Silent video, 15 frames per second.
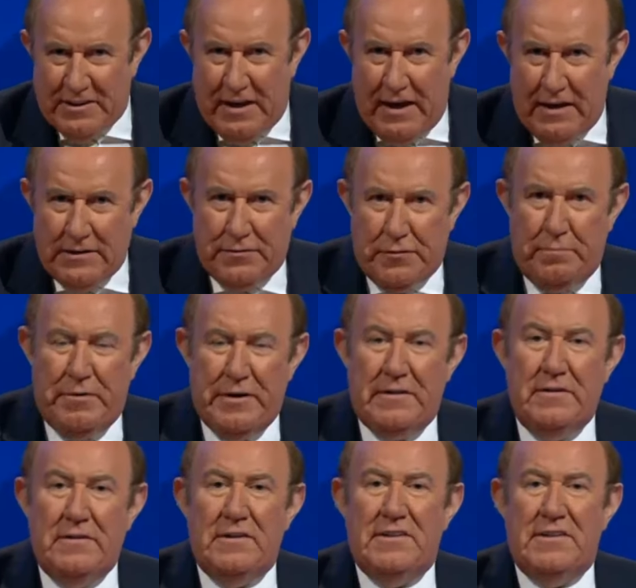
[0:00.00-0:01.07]
case for
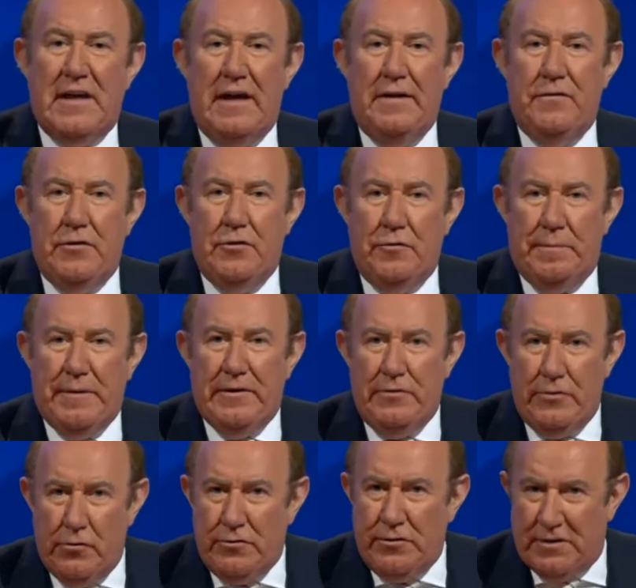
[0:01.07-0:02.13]
Britain to stay in the European
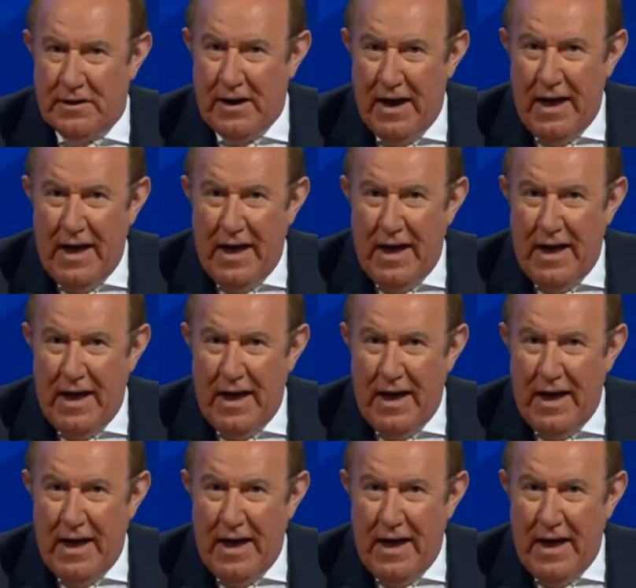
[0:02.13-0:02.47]
Union.